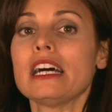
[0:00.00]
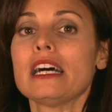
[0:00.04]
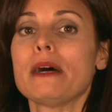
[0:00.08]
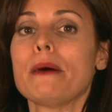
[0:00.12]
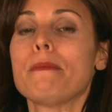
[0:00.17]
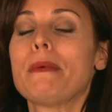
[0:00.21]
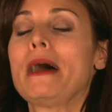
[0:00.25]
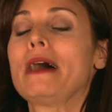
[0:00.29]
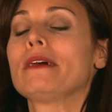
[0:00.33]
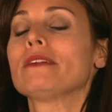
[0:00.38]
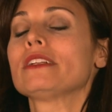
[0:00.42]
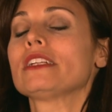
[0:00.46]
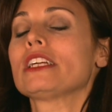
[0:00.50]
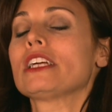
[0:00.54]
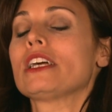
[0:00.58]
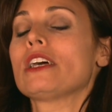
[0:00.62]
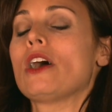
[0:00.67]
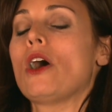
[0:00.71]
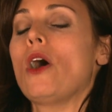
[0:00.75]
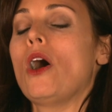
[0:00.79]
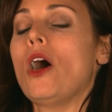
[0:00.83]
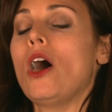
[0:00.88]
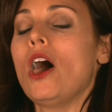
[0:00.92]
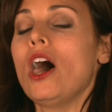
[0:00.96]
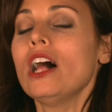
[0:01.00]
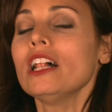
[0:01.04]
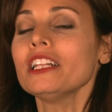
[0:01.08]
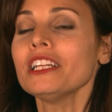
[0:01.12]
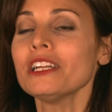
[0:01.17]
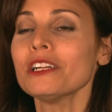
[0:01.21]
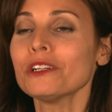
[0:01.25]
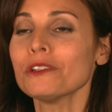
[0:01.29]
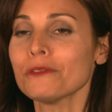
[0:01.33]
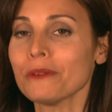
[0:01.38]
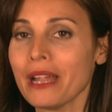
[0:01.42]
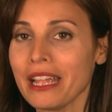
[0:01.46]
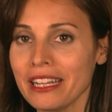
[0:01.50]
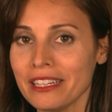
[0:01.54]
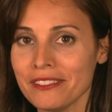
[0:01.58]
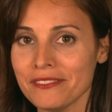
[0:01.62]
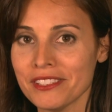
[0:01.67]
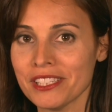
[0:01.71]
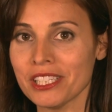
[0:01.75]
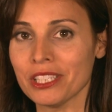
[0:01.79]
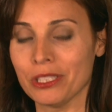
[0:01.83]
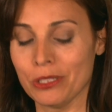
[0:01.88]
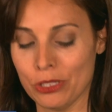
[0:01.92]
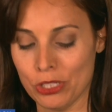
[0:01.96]
about all your array of
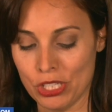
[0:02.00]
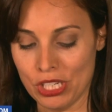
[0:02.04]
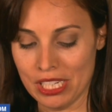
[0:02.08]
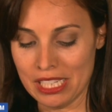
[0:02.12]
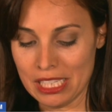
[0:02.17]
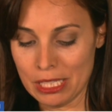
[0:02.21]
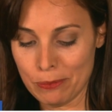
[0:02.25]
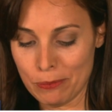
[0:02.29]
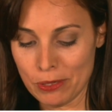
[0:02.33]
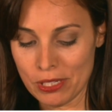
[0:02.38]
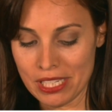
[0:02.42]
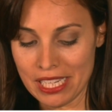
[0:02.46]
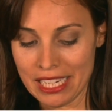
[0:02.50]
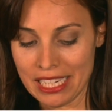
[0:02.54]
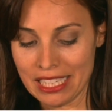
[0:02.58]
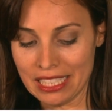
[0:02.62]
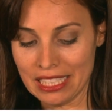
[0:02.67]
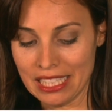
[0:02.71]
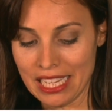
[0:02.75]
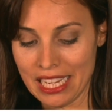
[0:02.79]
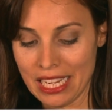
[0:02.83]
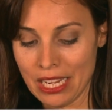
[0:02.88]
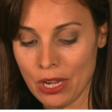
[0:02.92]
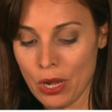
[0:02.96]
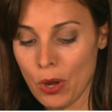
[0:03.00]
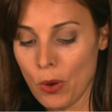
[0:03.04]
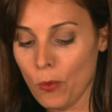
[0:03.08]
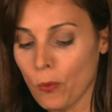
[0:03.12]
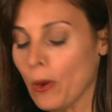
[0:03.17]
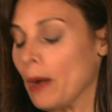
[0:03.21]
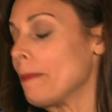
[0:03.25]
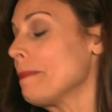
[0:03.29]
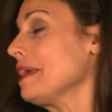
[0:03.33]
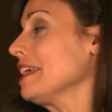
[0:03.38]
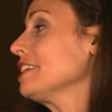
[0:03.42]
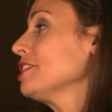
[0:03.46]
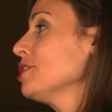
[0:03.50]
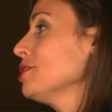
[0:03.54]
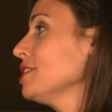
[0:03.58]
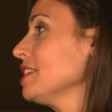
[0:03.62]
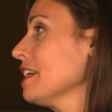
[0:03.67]
solutions, particularly what makes you